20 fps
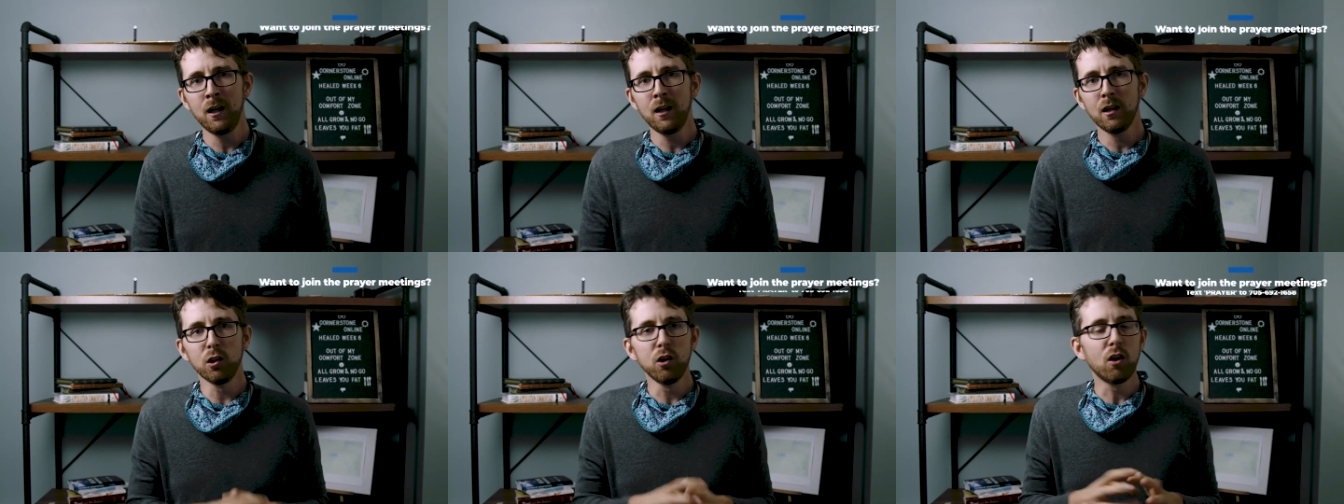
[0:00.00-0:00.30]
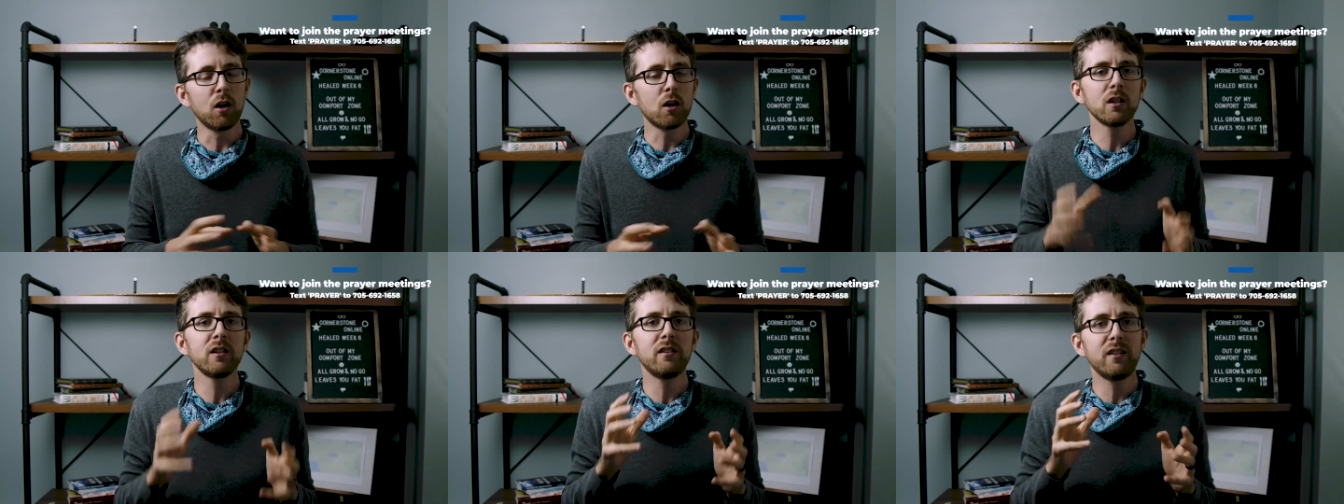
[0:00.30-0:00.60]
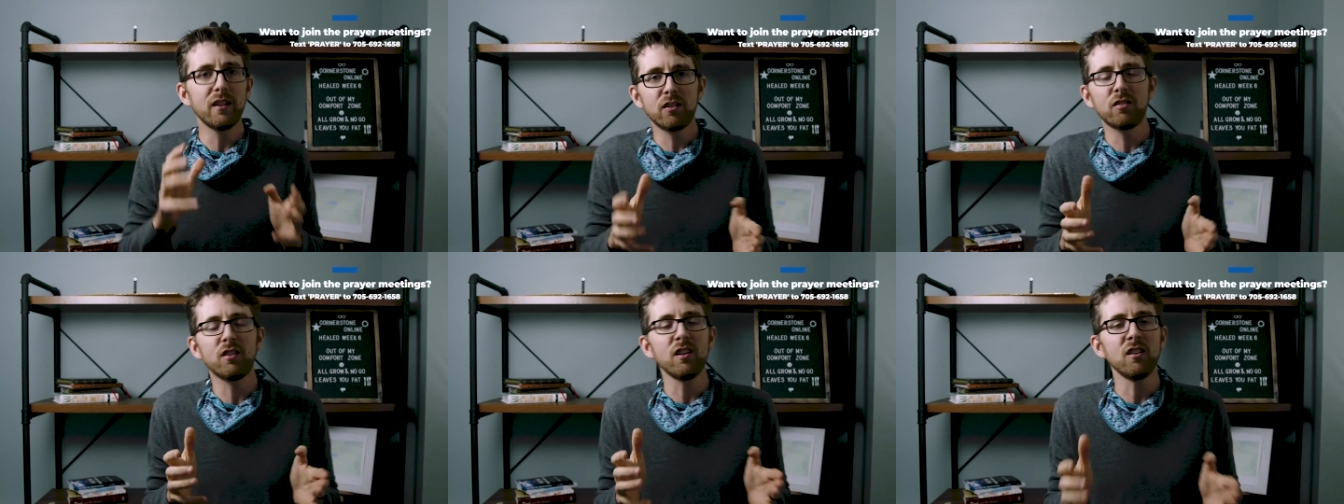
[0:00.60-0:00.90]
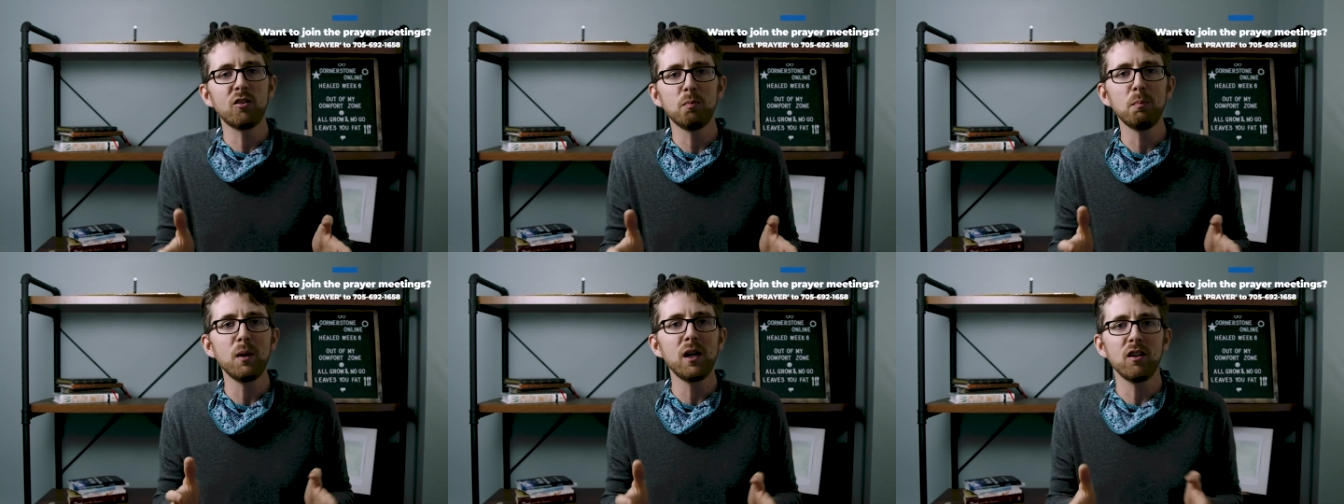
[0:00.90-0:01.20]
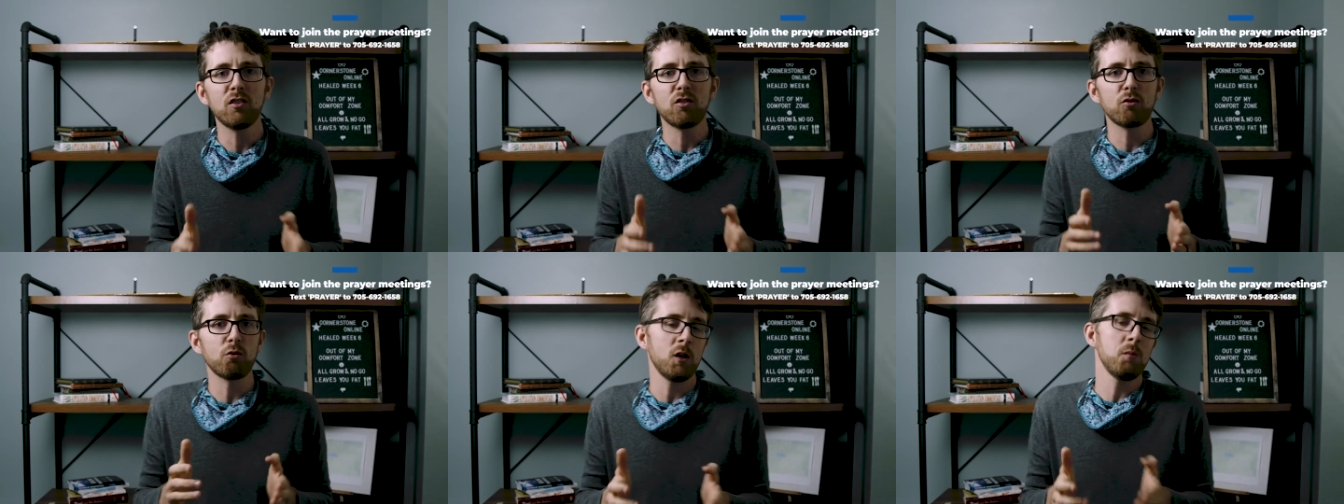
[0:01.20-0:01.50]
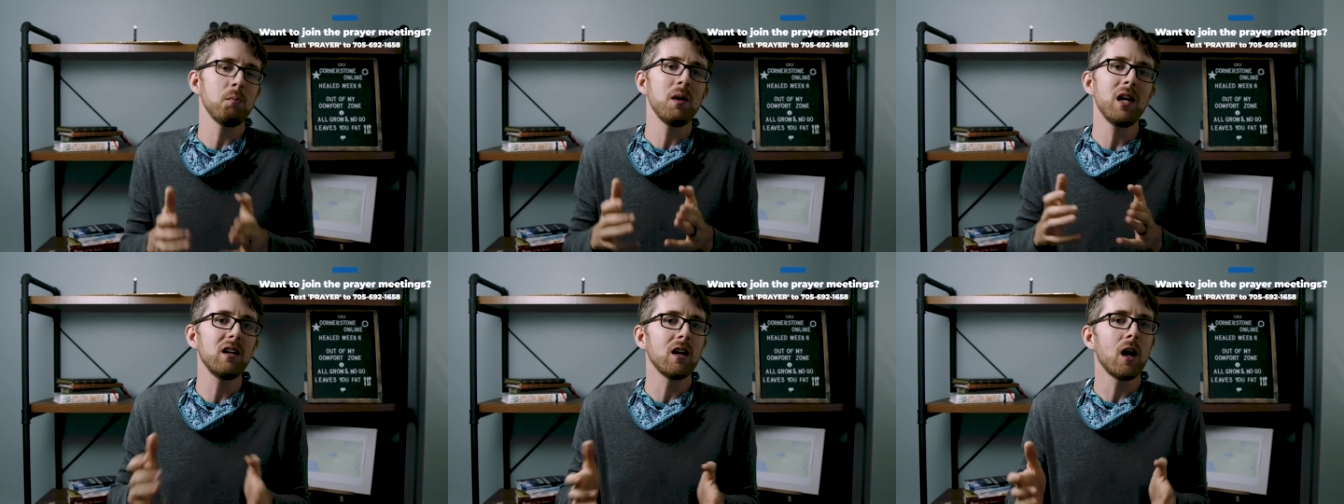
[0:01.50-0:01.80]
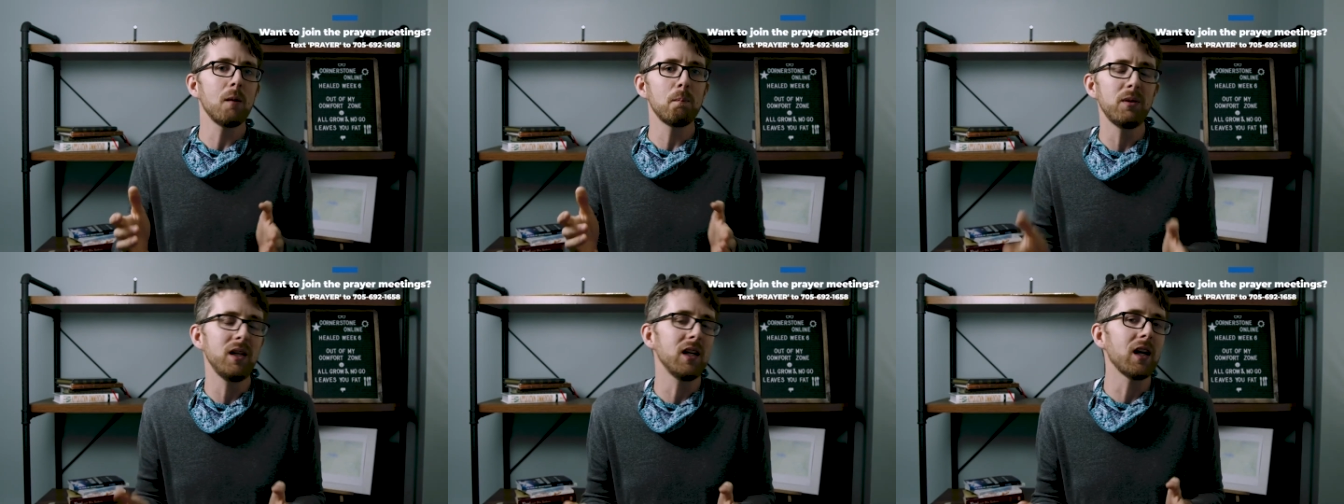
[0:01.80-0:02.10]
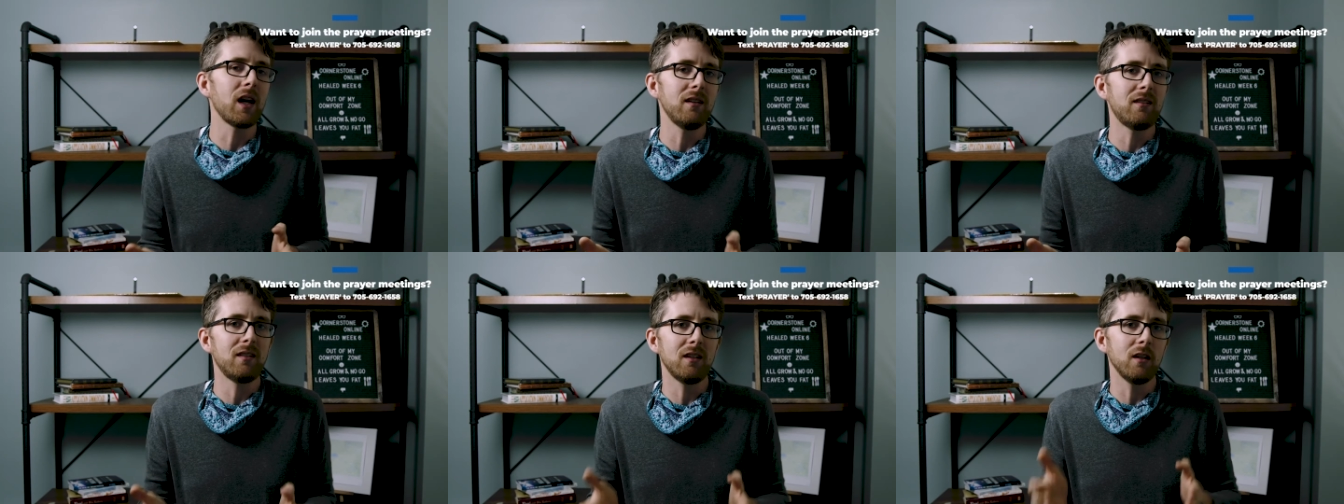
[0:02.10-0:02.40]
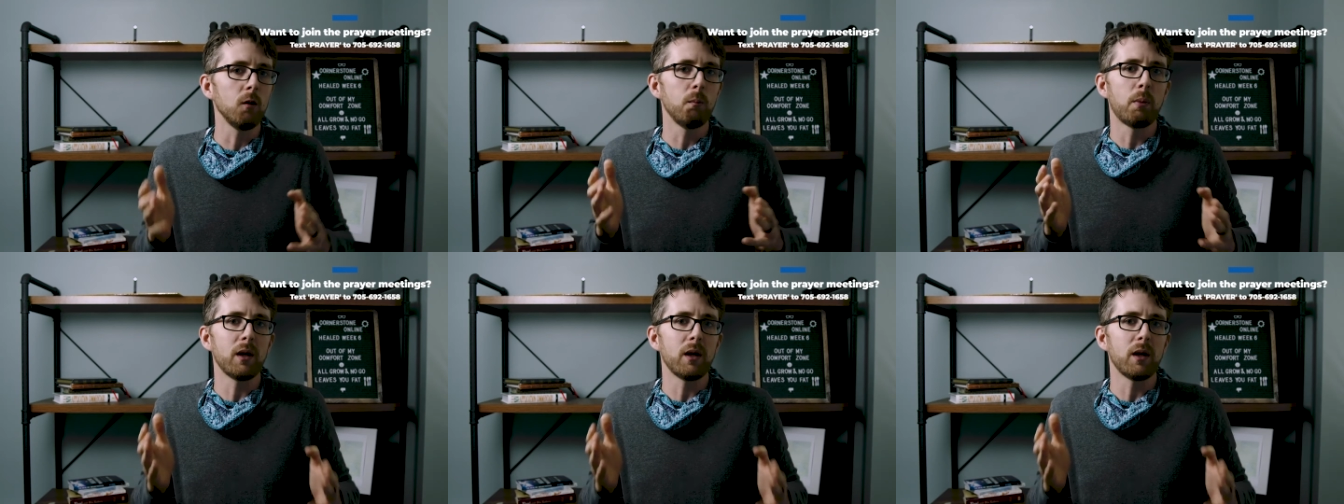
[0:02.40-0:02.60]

Long distance ministry may not be ideal,